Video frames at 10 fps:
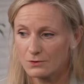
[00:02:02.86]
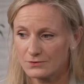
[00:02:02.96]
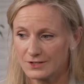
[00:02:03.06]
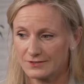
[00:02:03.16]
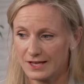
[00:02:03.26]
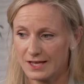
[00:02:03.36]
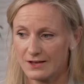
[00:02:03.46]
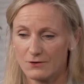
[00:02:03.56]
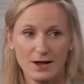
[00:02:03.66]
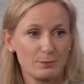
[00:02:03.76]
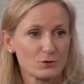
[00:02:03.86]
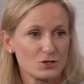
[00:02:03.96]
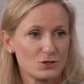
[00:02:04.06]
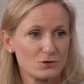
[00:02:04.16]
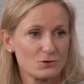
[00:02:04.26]
that they are able
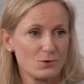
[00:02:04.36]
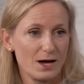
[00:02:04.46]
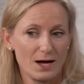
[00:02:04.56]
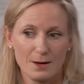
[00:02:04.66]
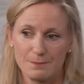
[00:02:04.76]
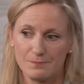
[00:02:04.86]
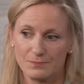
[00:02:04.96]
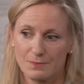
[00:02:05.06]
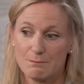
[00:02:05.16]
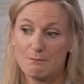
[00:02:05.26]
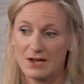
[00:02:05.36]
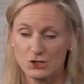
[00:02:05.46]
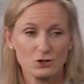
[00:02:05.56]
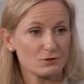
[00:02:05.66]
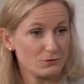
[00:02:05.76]
to um,
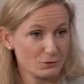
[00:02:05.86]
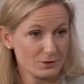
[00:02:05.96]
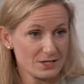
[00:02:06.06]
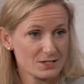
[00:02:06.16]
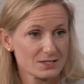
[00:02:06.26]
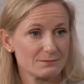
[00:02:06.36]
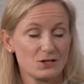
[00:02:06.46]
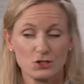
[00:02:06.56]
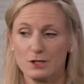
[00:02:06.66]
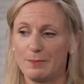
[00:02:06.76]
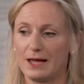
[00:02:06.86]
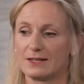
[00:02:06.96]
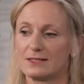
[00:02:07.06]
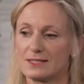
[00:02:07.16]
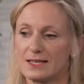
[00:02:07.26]
measure the fall risk, measure the
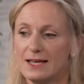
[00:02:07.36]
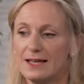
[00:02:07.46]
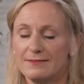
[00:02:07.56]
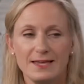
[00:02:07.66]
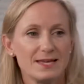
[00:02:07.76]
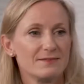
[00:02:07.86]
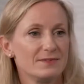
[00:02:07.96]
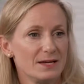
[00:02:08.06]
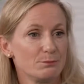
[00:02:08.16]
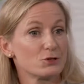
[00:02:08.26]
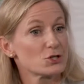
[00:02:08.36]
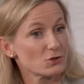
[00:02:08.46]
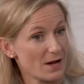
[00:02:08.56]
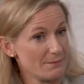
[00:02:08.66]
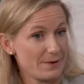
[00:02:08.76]
balance, they can then
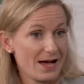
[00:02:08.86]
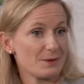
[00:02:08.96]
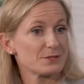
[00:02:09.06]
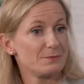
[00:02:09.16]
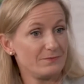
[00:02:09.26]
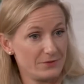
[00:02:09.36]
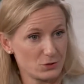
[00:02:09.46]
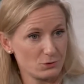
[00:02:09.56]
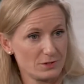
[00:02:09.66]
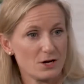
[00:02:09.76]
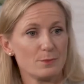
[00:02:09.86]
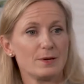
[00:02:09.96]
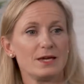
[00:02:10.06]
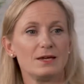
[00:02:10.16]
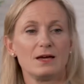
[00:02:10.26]
prescribe perhaps physical
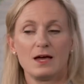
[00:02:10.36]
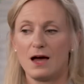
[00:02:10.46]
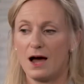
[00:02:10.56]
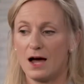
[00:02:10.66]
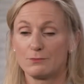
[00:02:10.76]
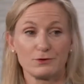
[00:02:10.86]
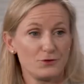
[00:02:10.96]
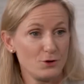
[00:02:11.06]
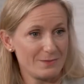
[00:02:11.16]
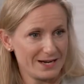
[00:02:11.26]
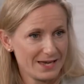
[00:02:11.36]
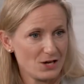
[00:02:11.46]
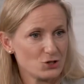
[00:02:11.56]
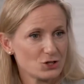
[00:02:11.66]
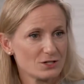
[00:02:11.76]
therapy, uh, review
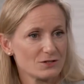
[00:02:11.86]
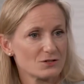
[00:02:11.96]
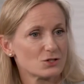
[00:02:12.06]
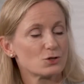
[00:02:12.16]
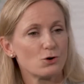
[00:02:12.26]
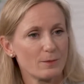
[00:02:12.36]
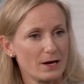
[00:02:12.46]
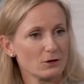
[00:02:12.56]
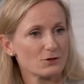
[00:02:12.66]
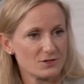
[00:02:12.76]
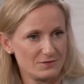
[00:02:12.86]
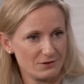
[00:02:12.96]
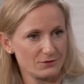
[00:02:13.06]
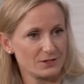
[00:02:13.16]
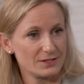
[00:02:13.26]
medications, talk about lots of
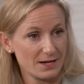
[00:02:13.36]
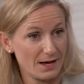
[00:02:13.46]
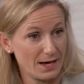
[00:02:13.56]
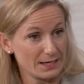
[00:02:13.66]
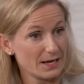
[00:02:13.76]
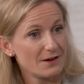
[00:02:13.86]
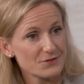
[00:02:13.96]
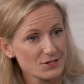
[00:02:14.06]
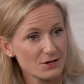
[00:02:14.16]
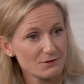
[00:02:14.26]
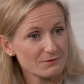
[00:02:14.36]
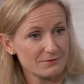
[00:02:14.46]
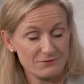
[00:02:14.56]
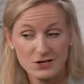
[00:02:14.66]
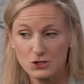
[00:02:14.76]
different uh, lifestyle
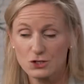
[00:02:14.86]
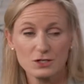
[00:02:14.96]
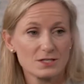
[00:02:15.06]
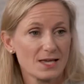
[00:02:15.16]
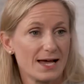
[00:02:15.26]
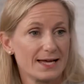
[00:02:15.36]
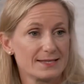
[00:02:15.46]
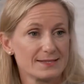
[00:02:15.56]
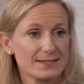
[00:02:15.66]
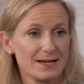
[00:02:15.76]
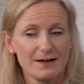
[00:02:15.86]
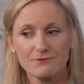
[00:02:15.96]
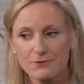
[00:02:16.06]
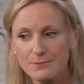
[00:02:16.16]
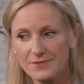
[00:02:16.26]
features, and, uh, and
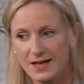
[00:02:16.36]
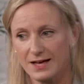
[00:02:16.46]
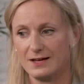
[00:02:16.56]
from there